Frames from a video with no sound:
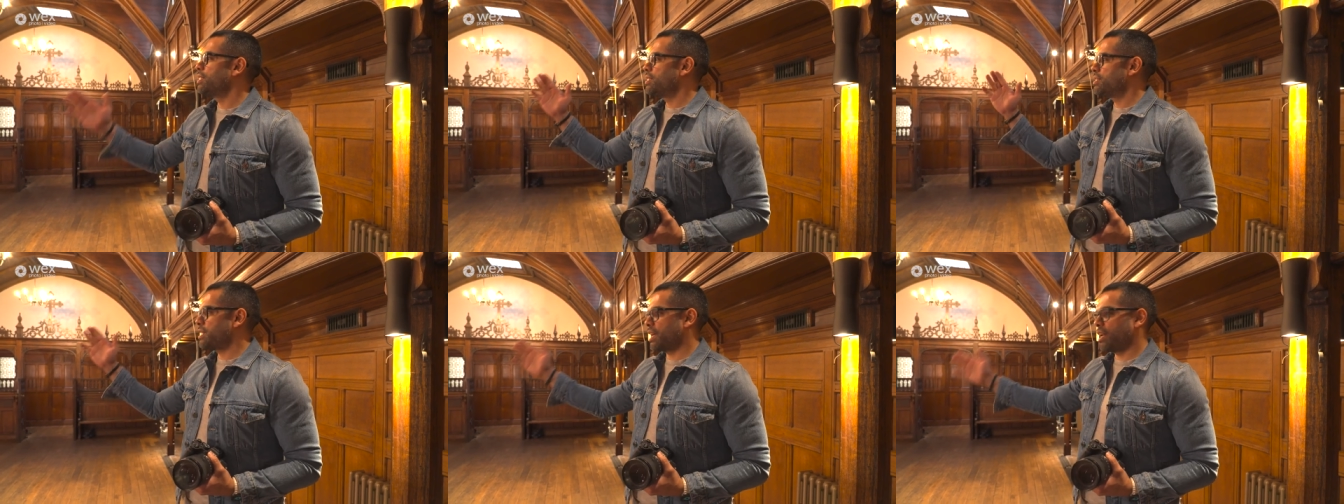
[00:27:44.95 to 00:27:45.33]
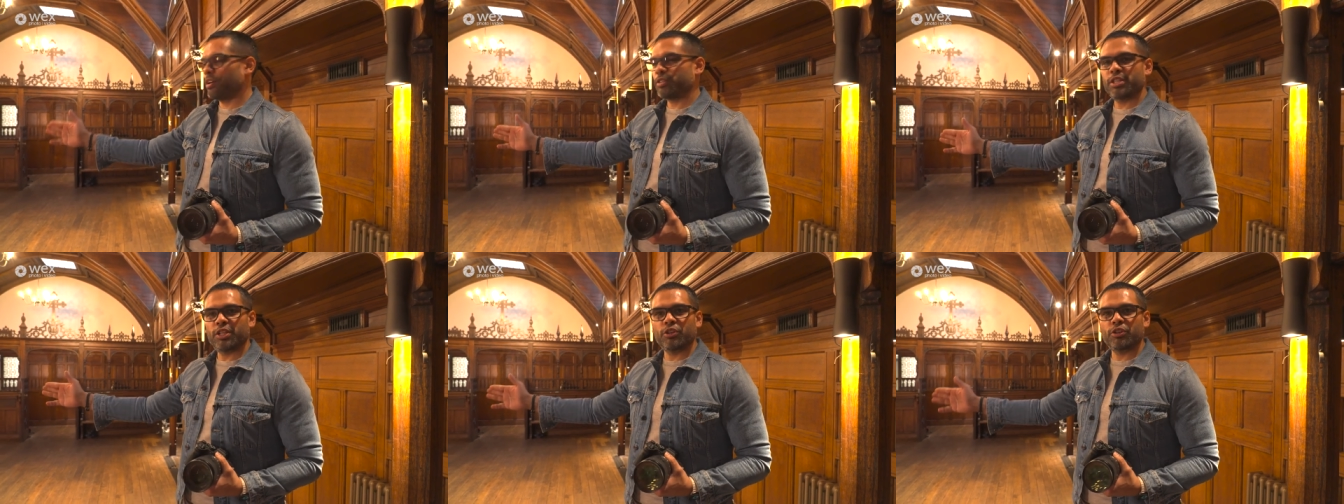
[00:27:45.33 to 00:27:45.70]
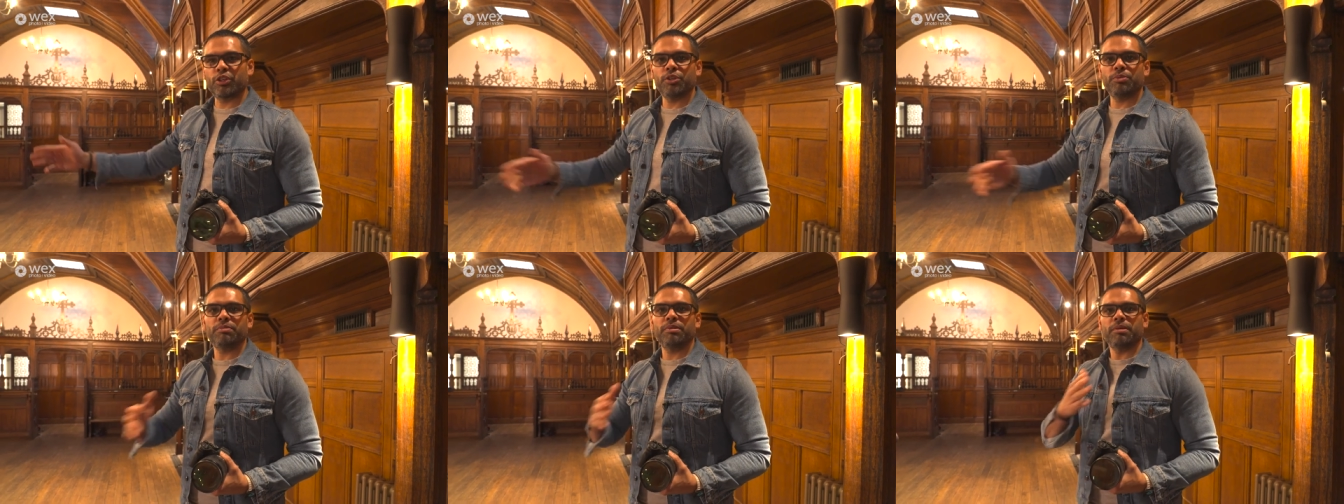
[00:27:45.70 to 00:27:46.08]
Say hello to the
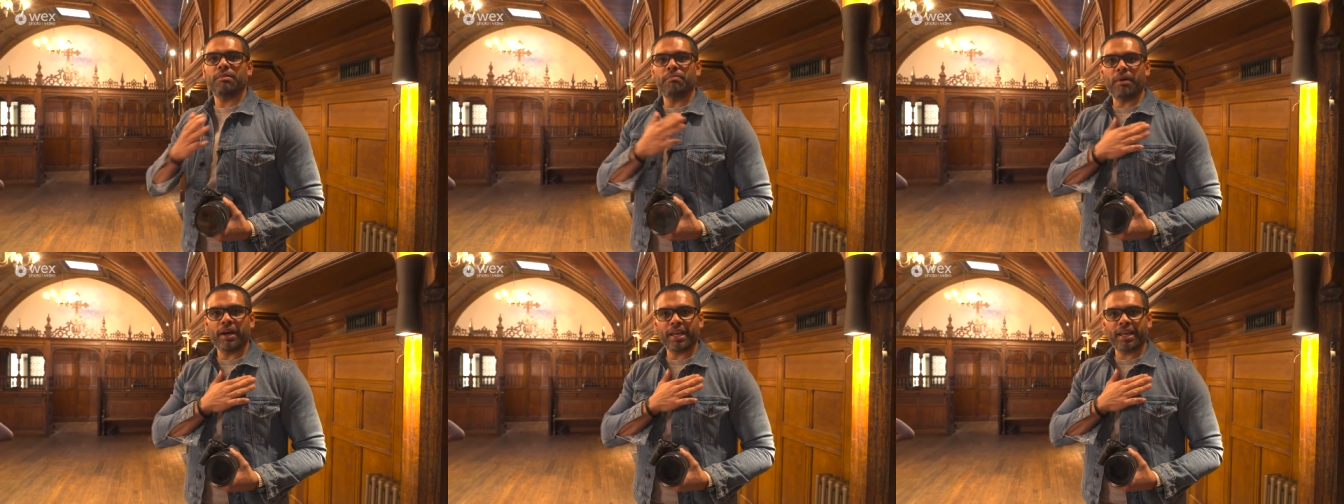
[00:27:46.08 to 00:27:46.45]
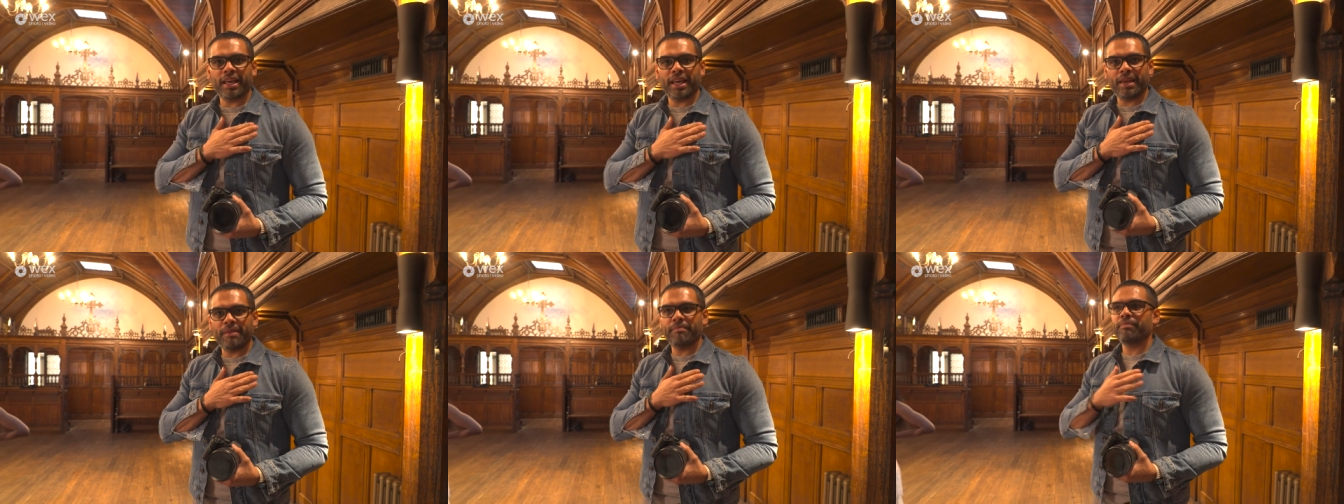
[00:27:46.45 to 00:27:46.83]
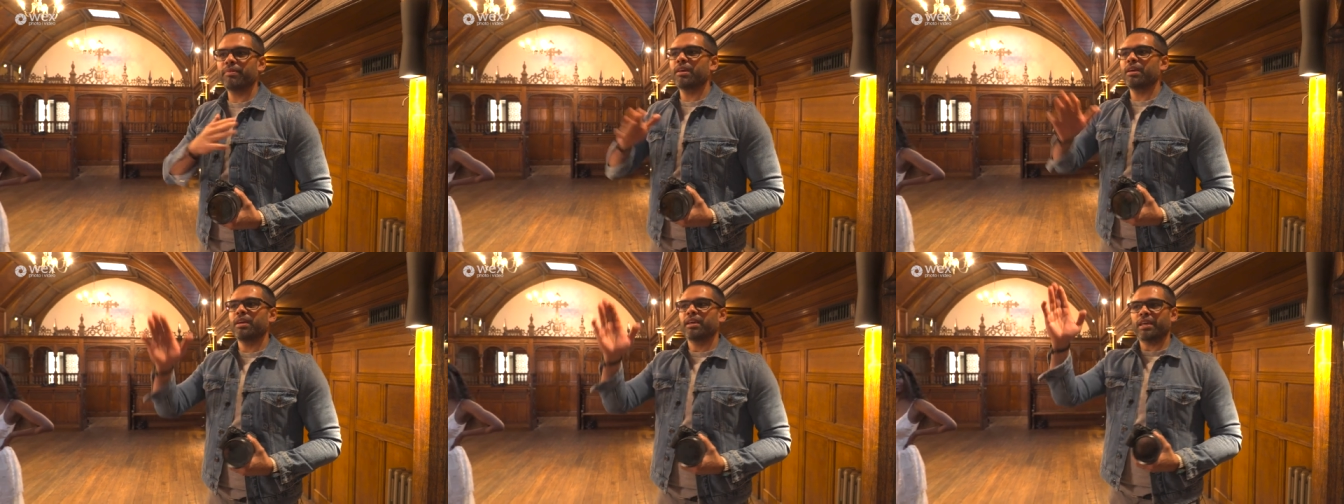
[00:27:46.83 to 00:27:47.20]
groom. Mic him.
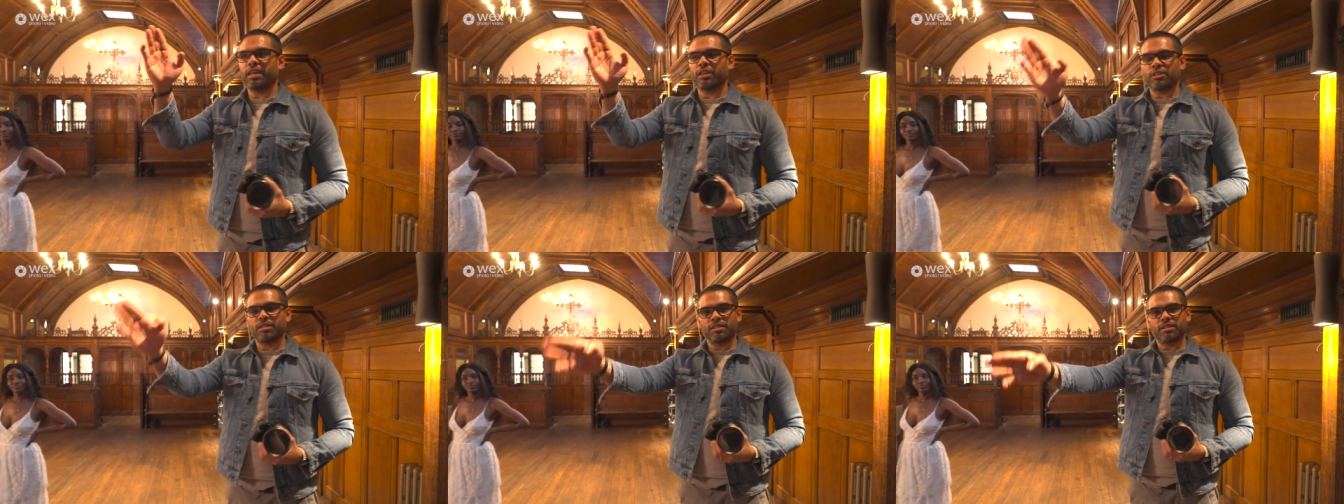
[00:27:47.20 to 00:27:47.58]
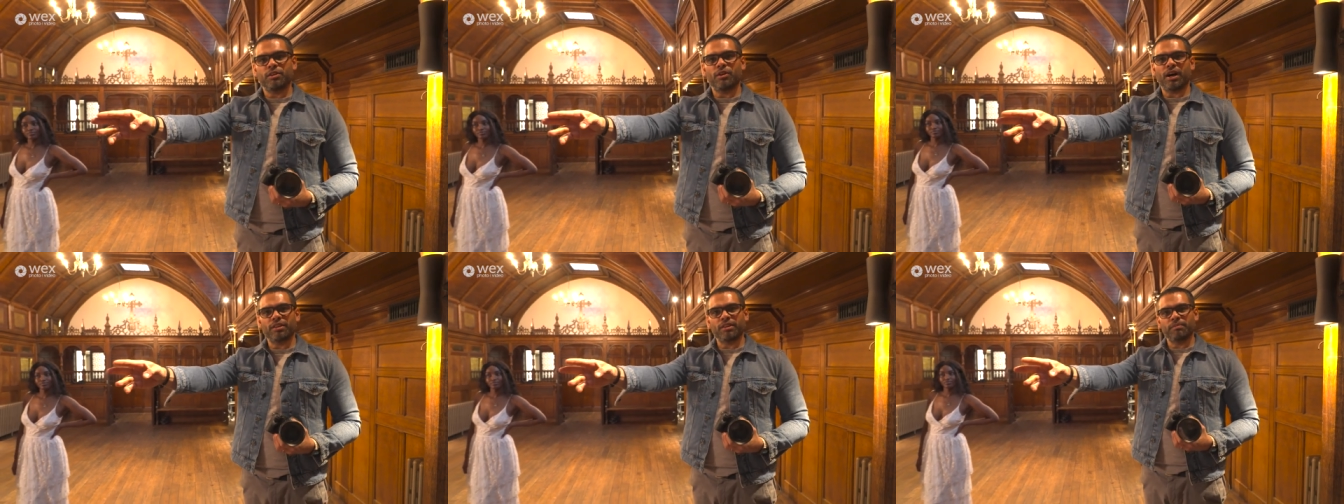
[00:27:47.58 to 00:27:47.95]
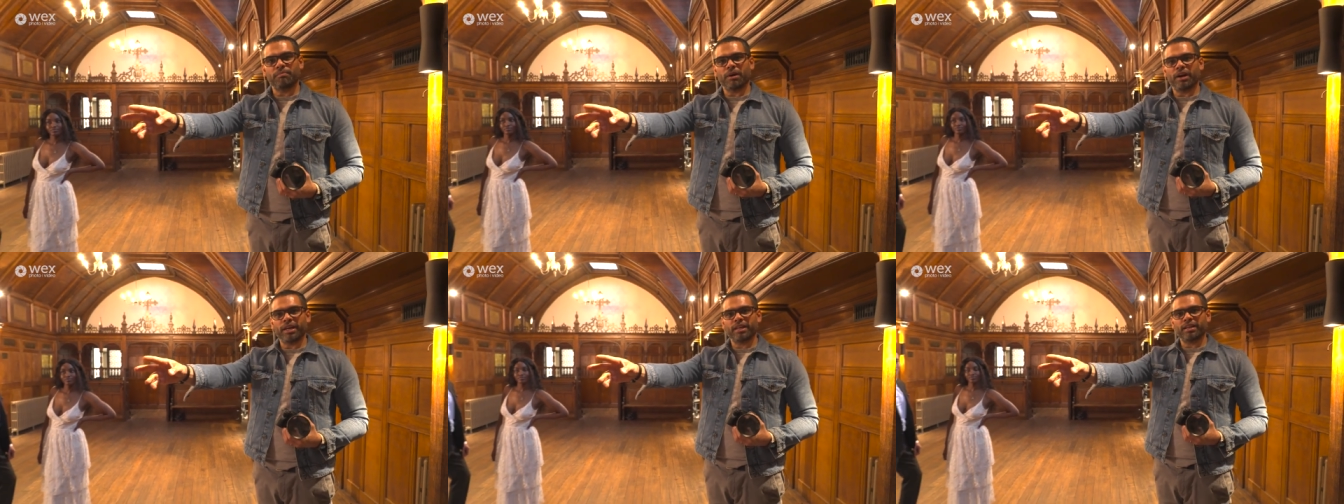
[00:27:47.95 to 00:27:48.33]
Get your, your other
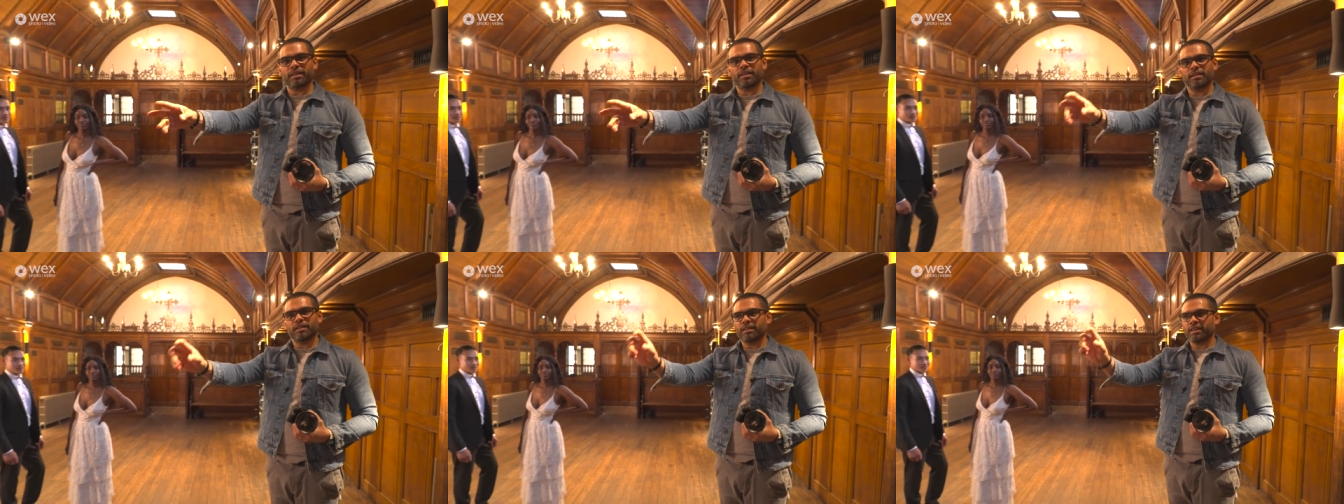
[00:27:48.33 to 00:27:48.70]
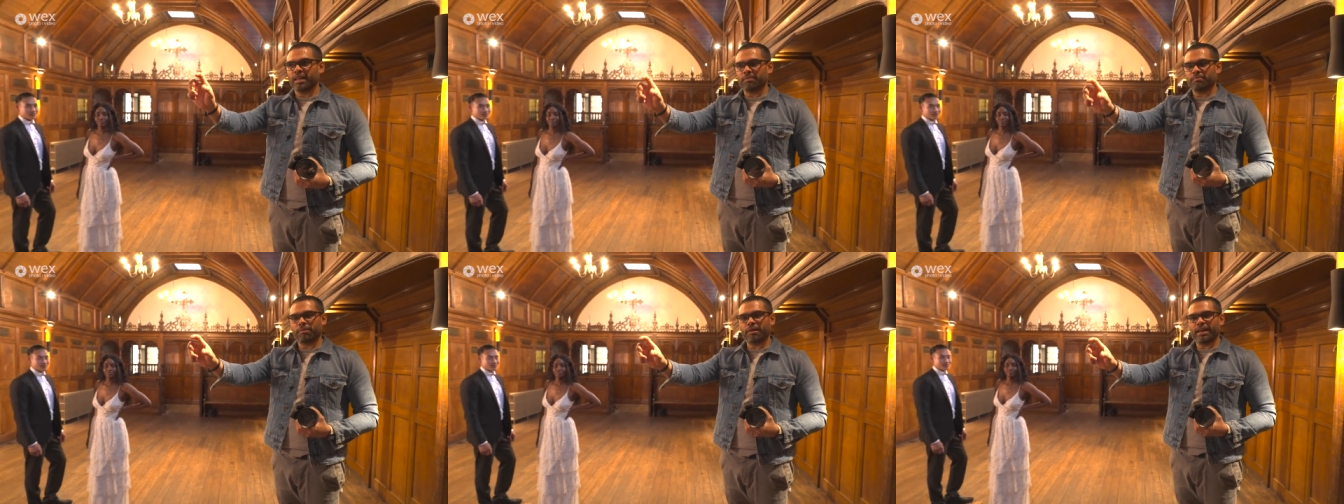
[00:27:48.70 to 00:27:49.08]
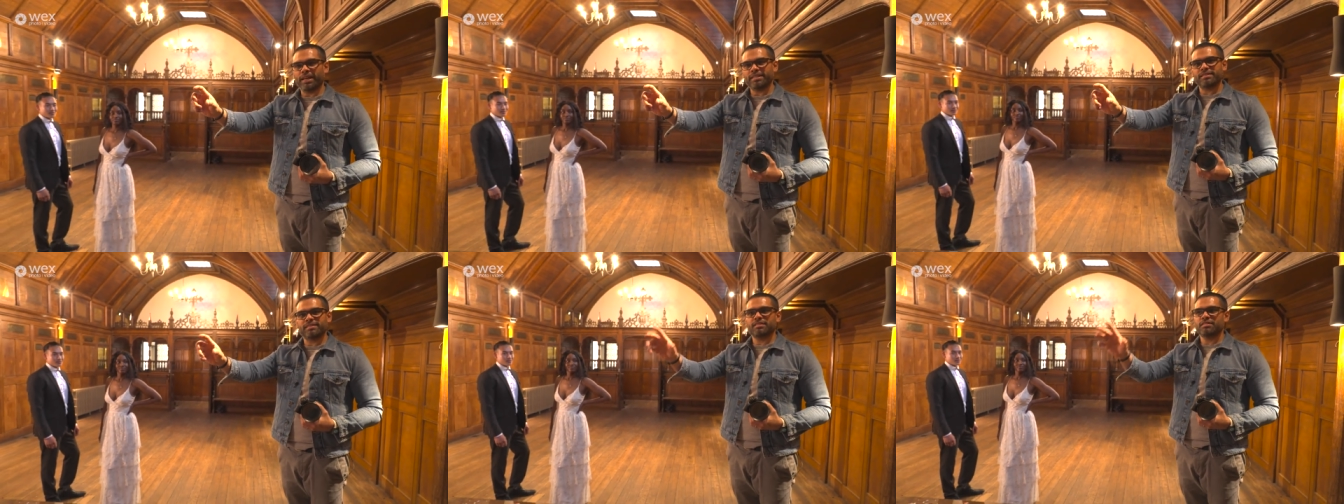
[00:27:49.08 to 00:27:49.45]
mic in
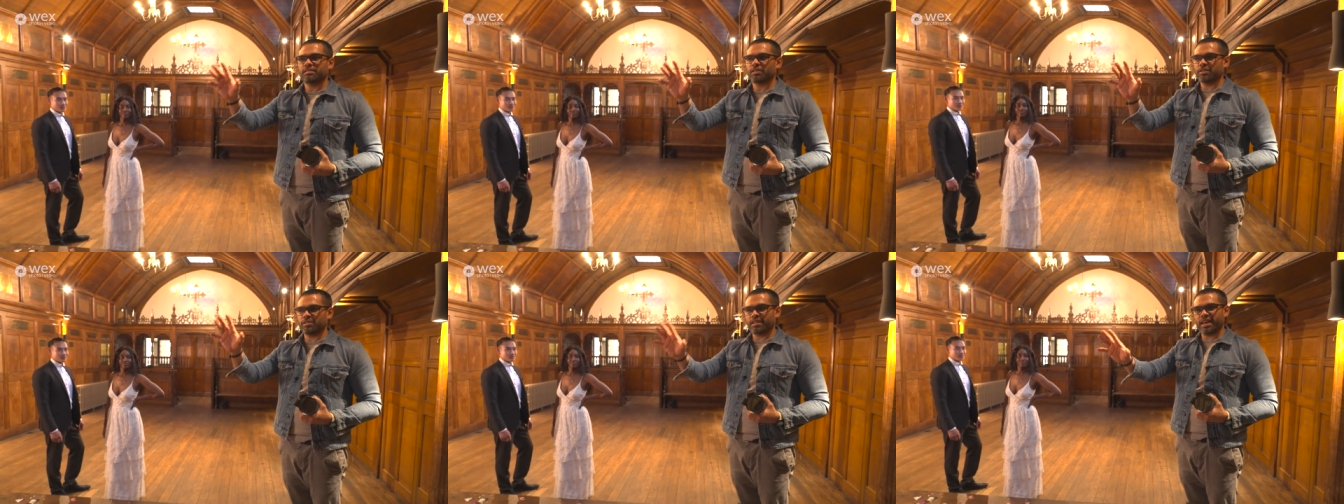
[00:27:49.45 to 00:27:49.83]
place so it's